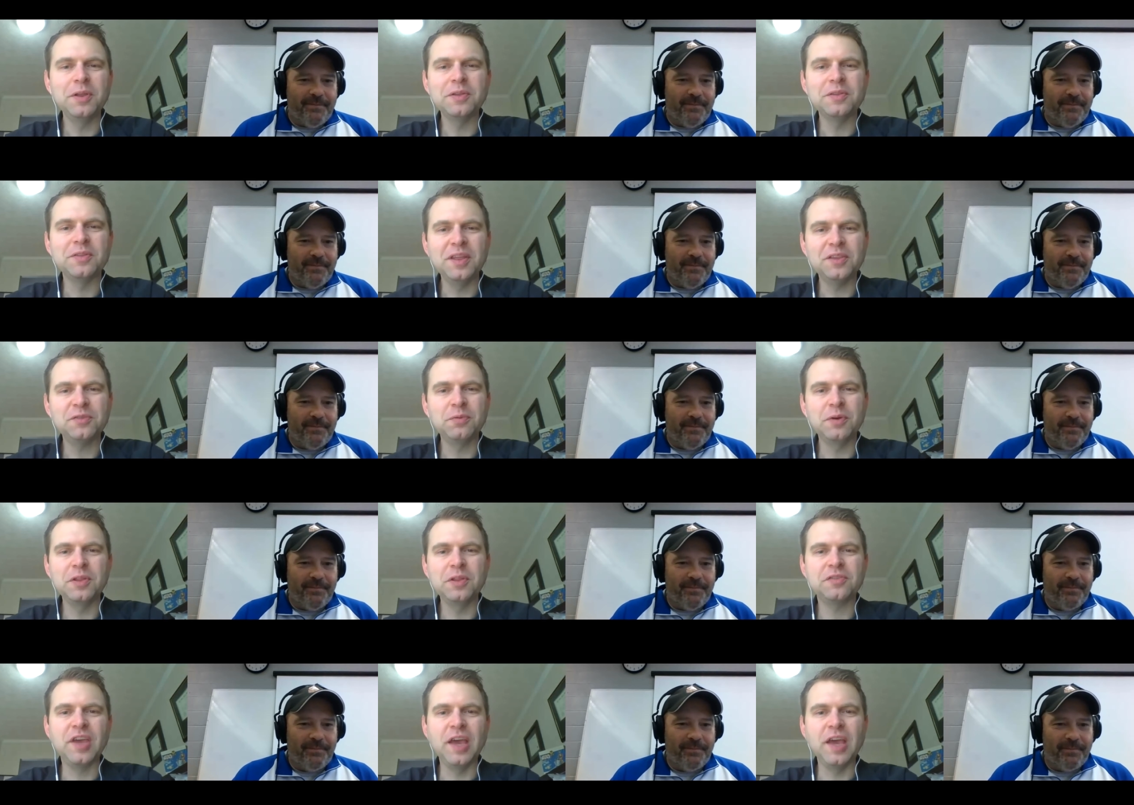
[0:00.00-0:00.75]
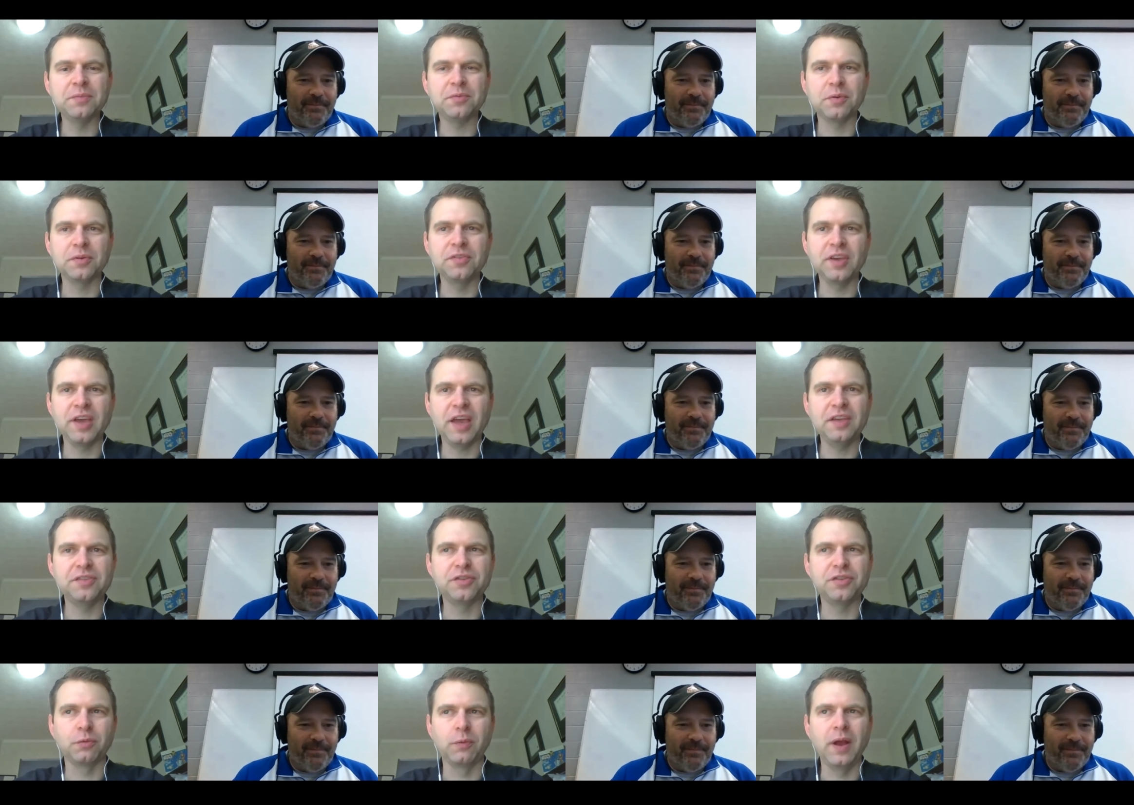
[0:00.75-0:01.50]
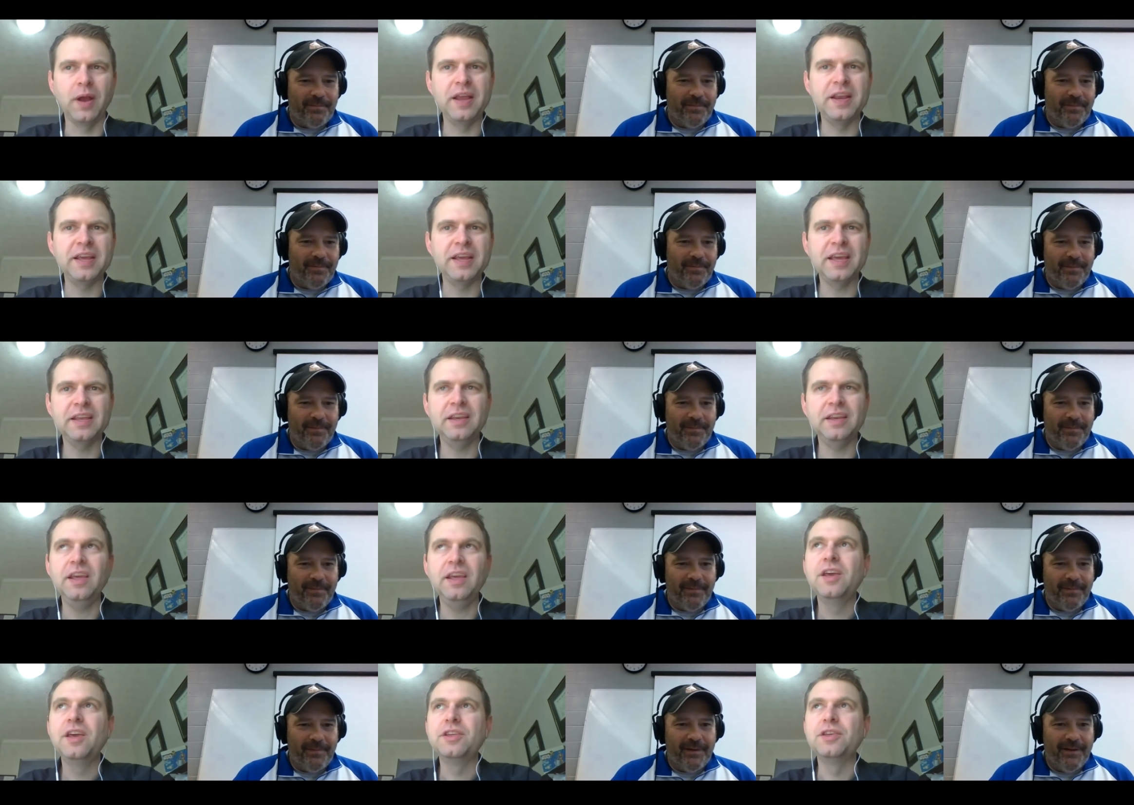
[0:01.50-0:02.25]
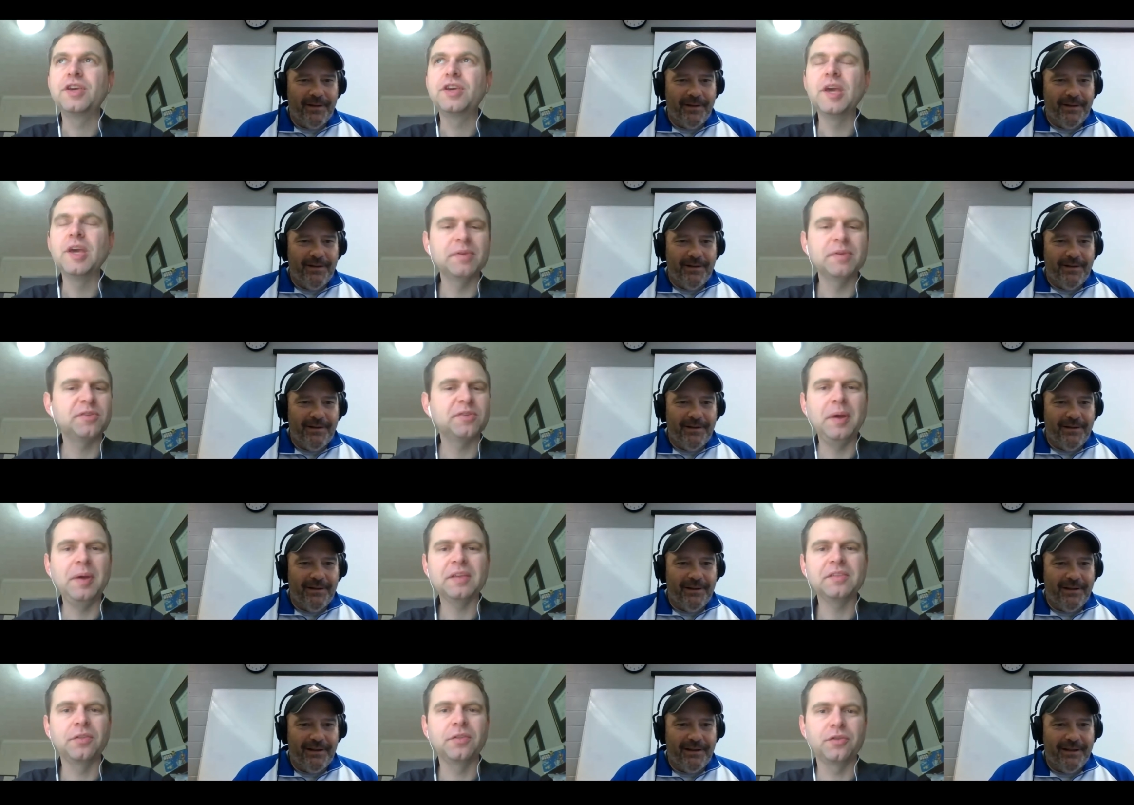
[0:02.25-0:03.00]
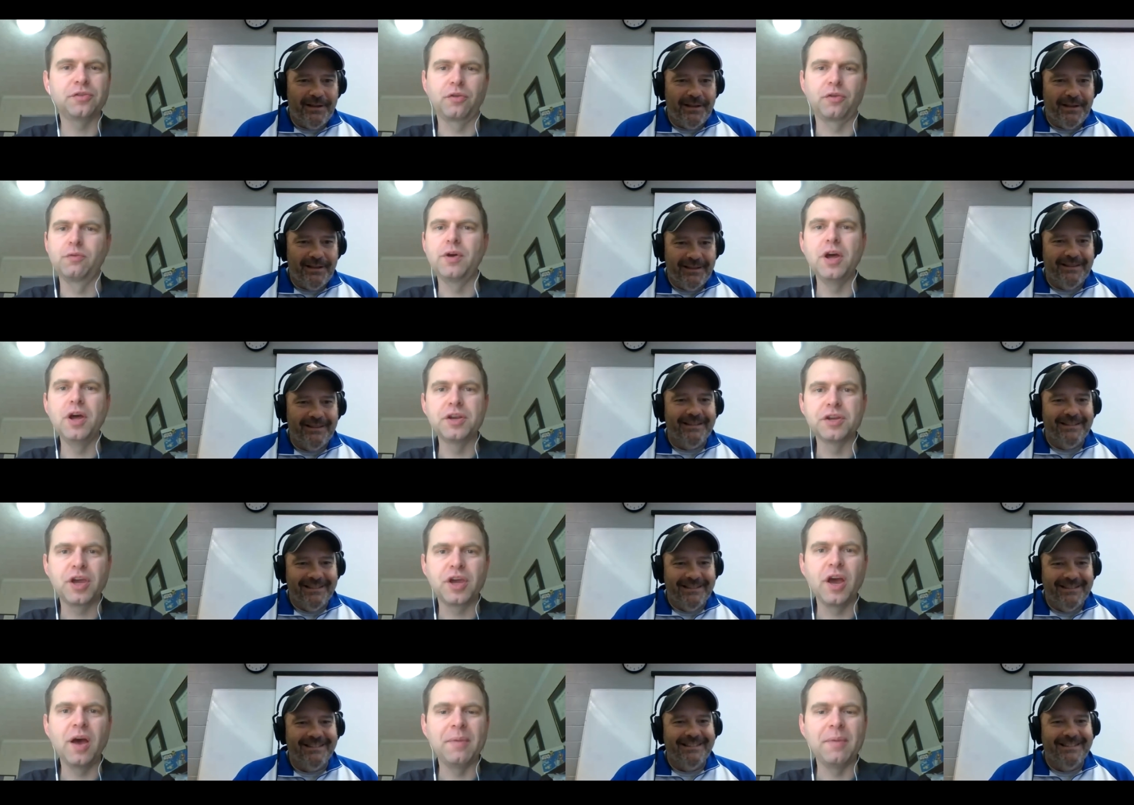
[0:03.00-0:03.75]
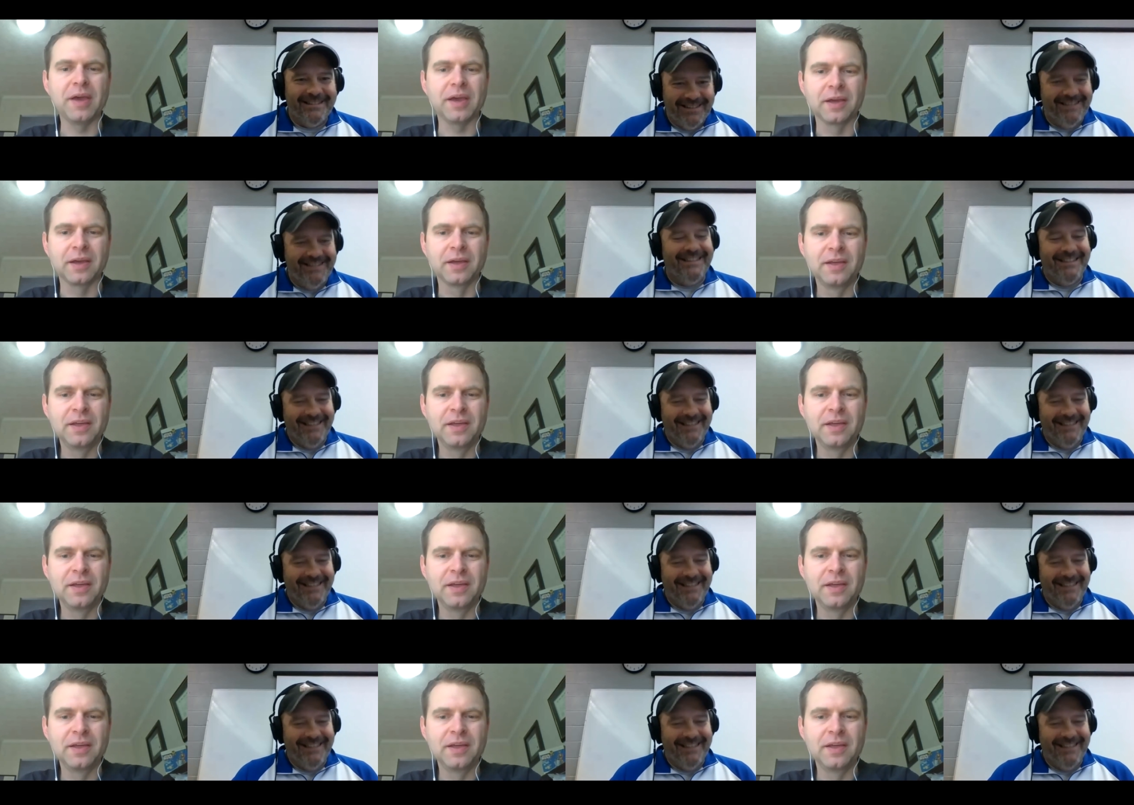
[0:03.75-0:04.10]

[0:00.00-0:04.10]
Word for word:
Speaker 1: the, that's one of those games where it's like, as you're writing it, you keep expecting there's a run coming.